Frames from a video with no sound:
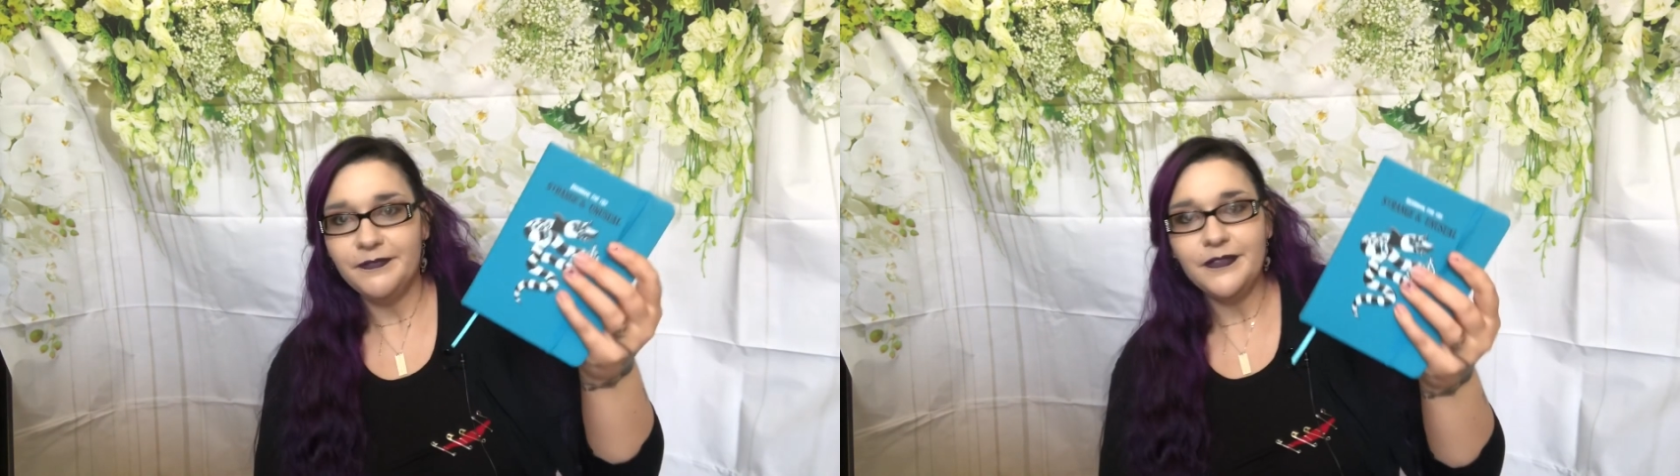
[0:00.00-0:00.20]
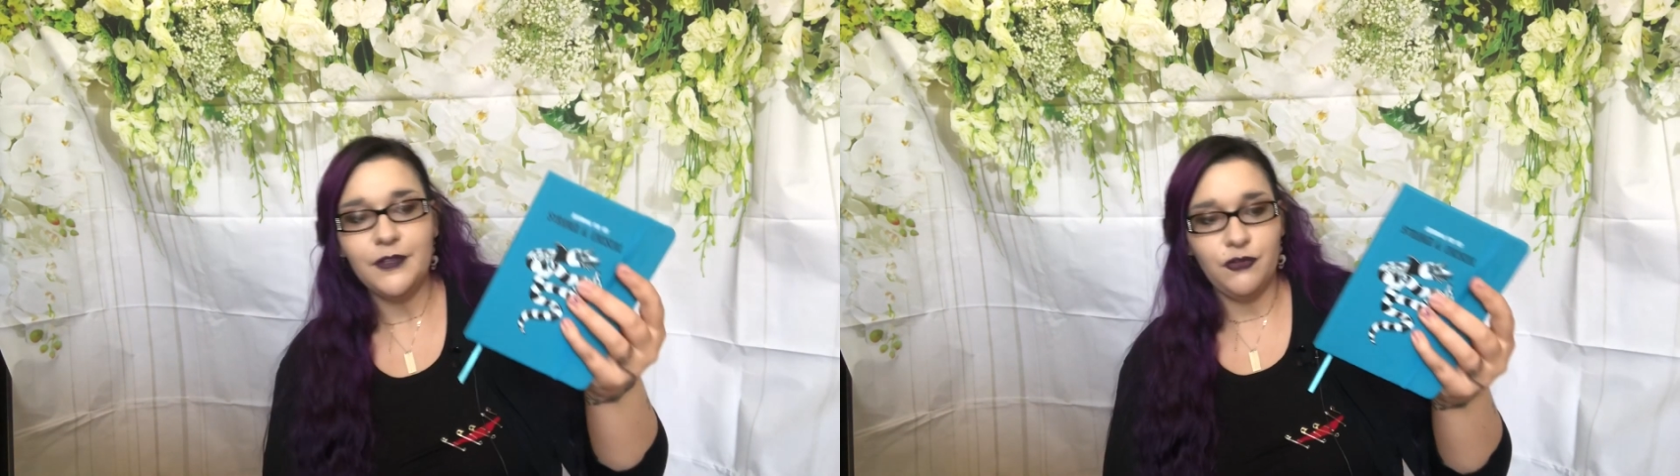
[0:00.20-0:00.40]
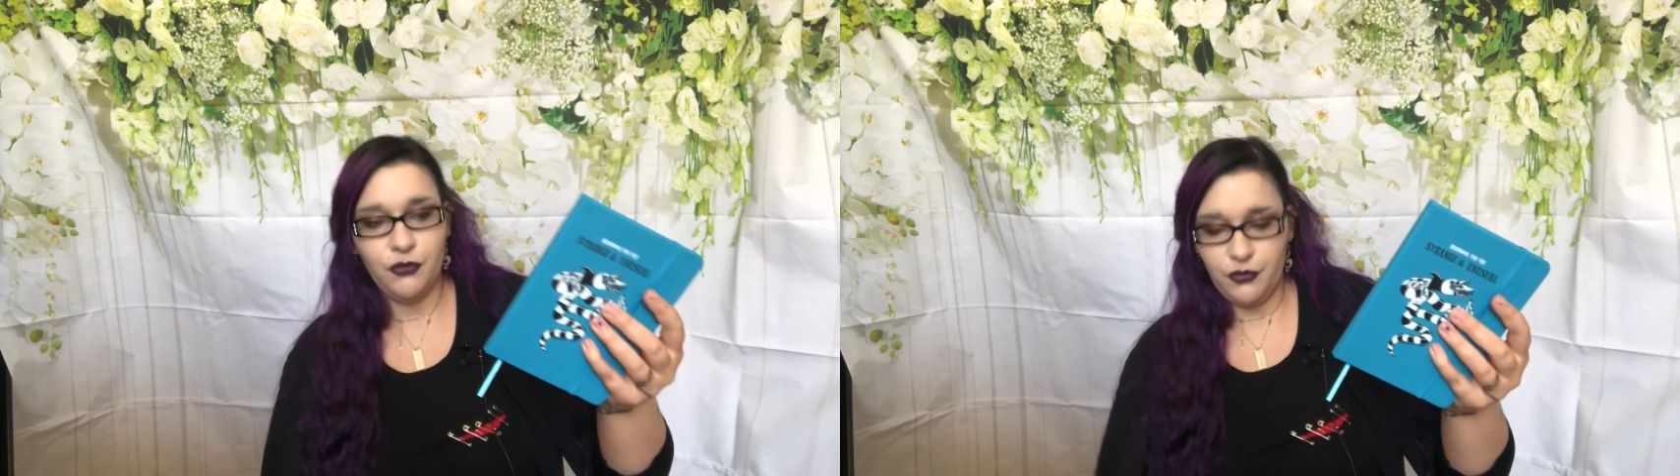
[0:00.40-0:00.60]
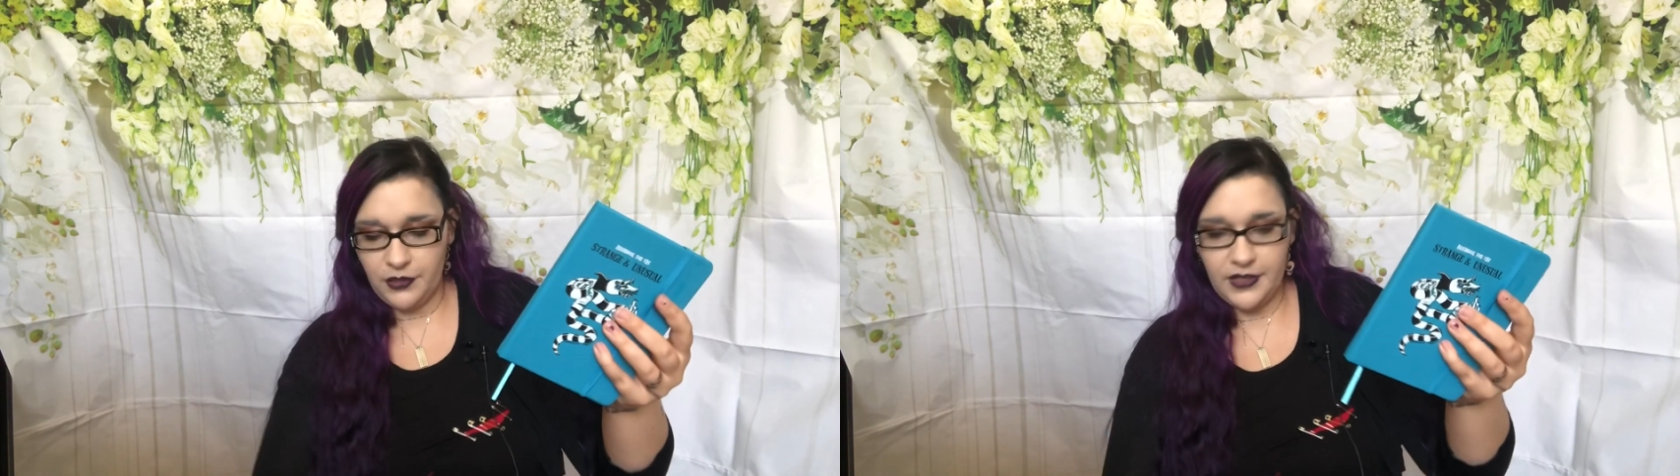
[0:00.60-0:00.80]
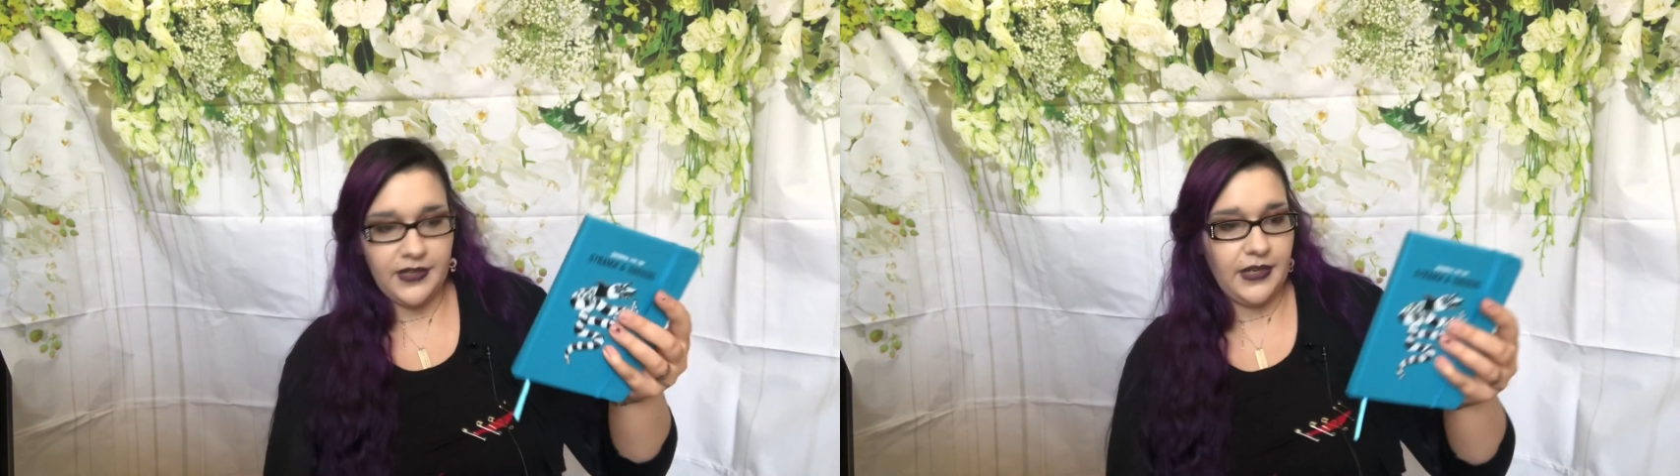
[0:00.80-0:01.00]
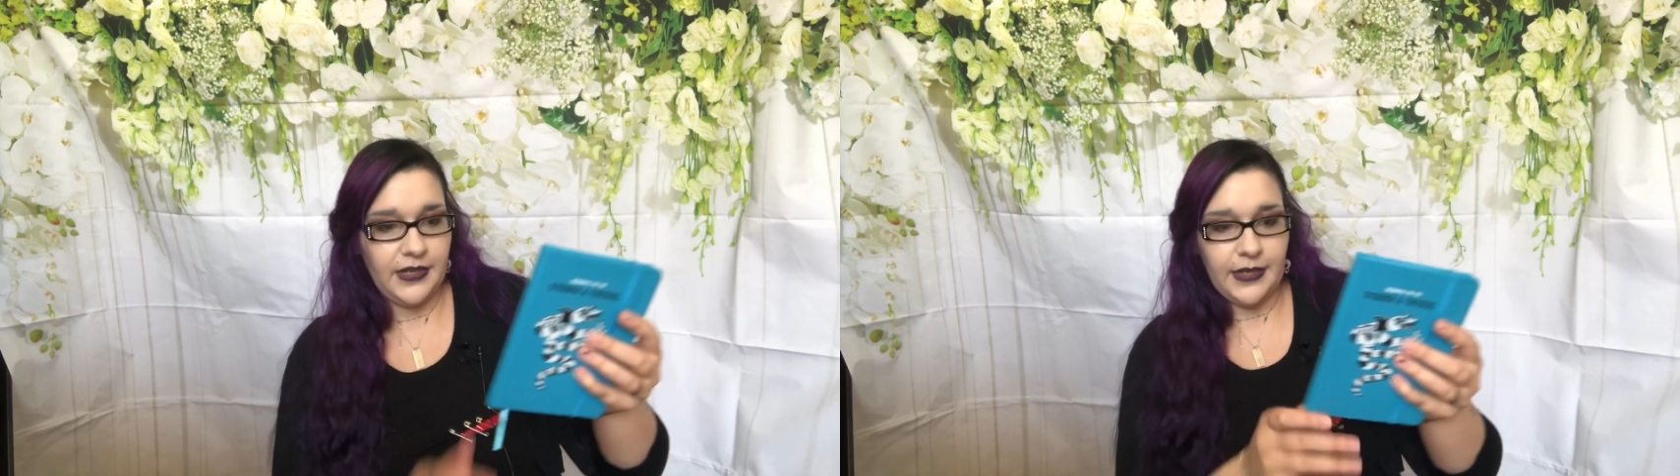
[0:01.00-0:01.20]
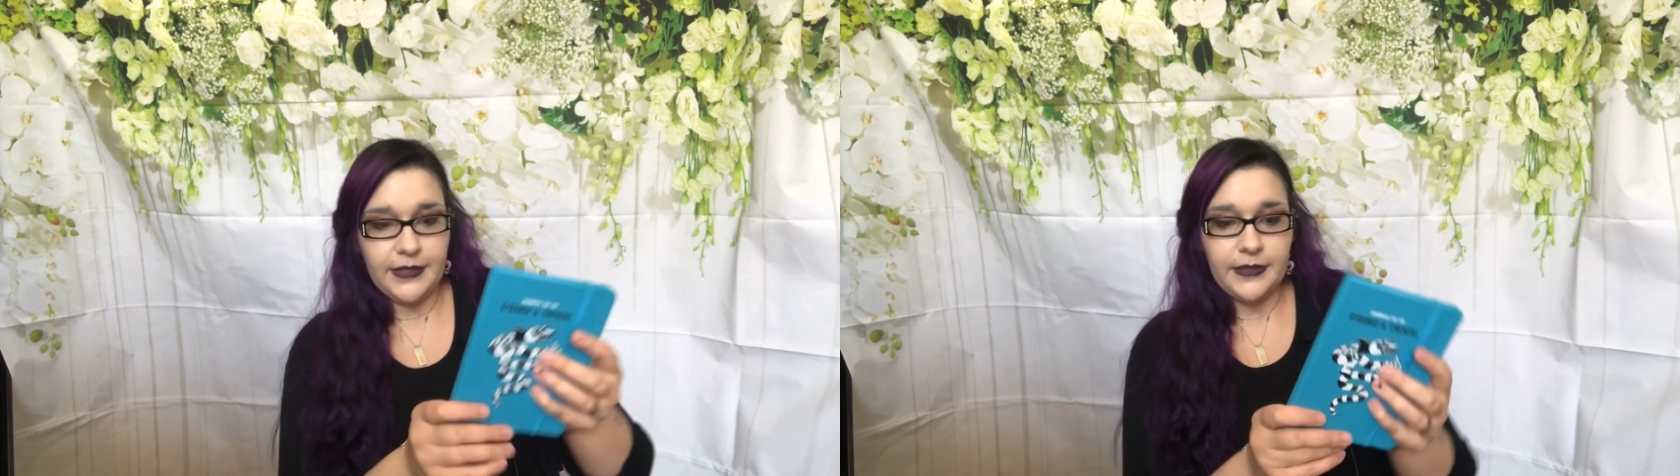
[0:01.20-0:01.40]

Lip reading: the journal, and then it had